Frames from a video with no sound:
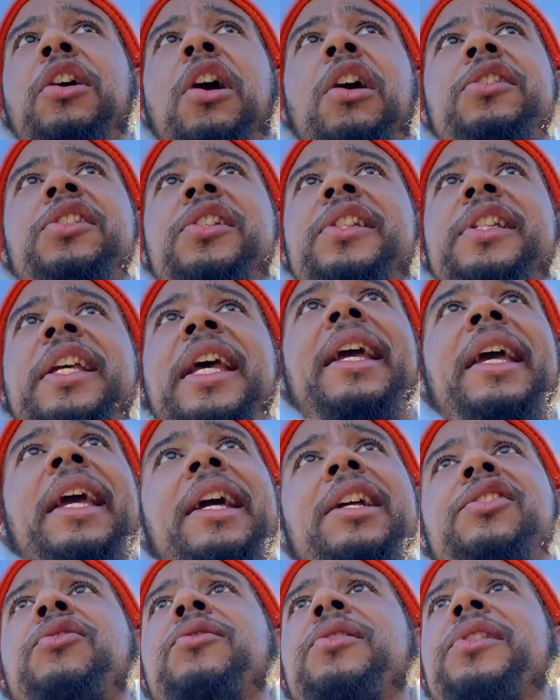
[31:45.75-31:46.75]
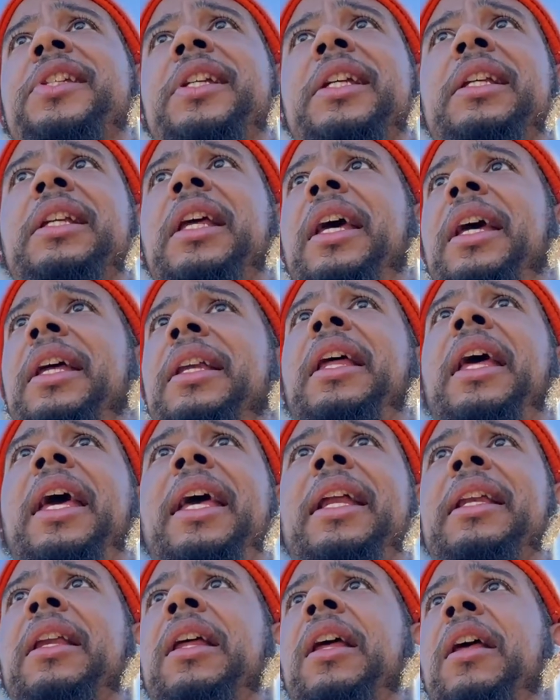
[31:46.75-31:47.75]
y'all should take interest
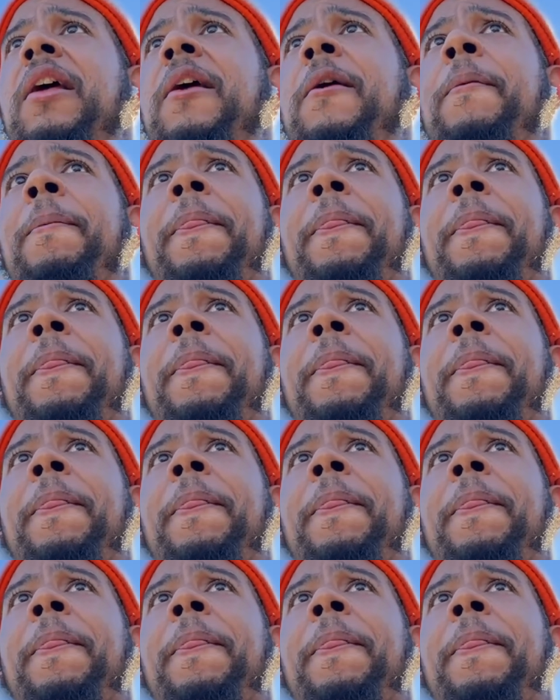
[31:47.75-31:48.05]
in